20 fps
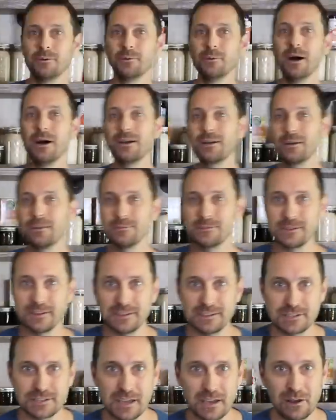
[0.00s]
Welcome to
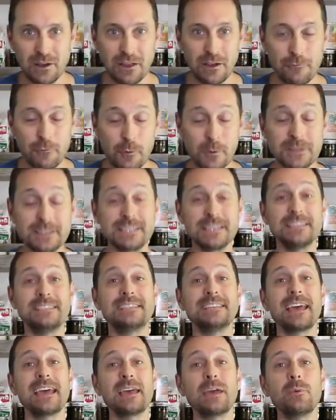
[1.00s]
the channel everyone.
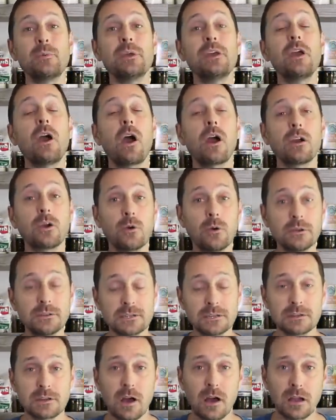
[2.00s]
Today we are going
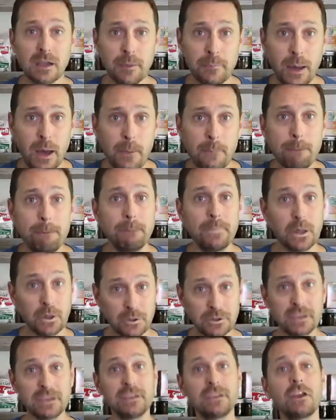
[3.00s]
to talk about
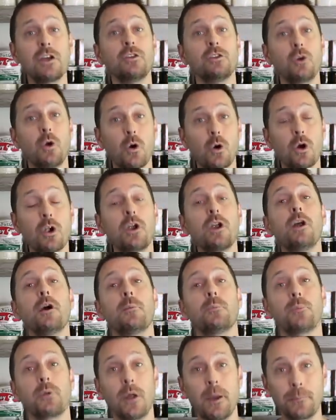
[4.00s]
building your
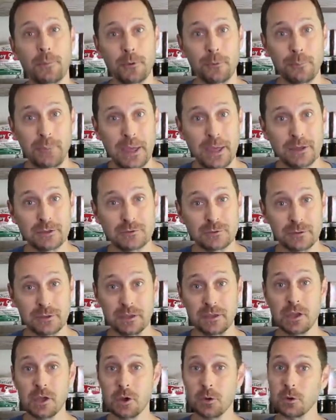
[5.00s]
prepper
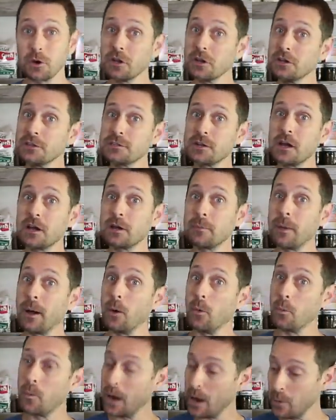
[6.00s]
pantry. We're going to talk
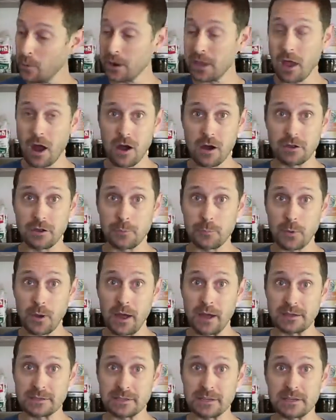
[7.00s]
about where we are in the
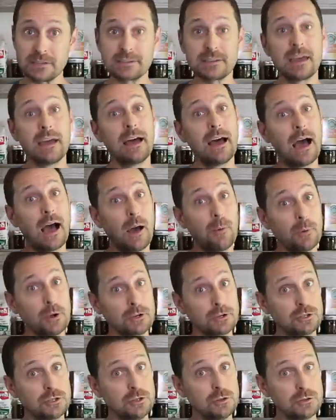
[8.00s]
process, how
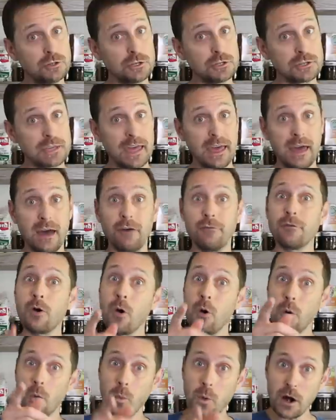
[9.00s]
much you should have,
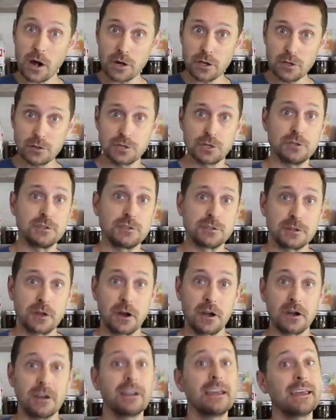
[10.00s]
where you should
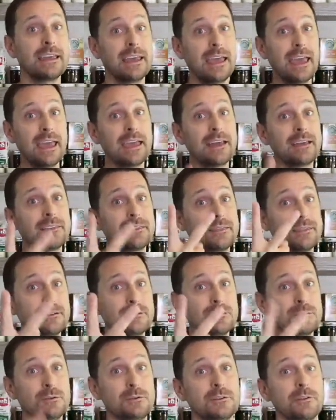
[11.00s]
start, and the
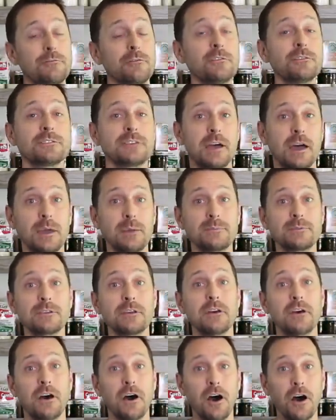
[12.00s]
two different
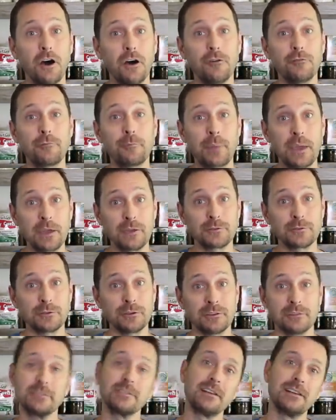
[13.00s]
types of
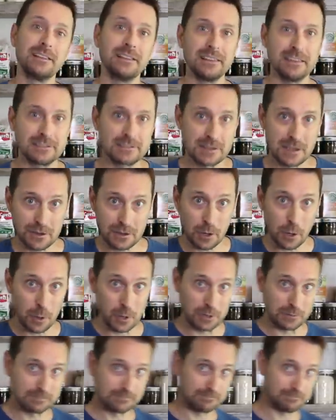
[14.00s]
pantries. Let's get going.